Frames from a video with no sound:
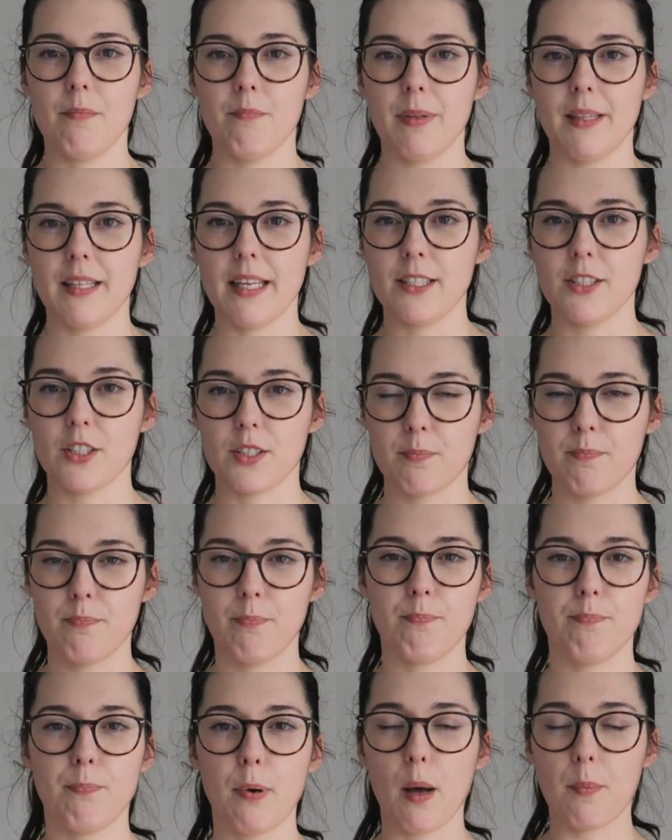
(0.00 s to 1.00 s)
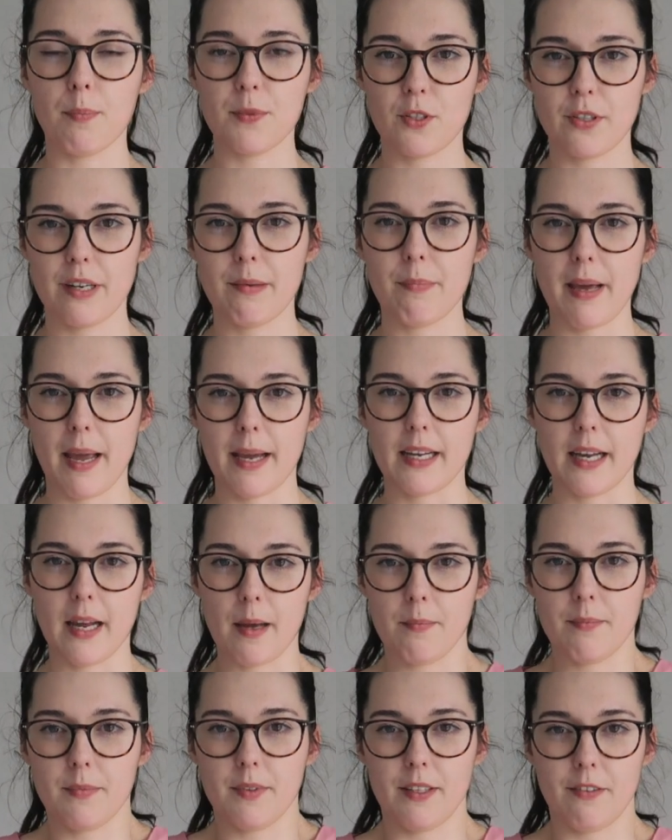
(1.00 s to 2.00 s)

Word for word: but they just pop straight back up.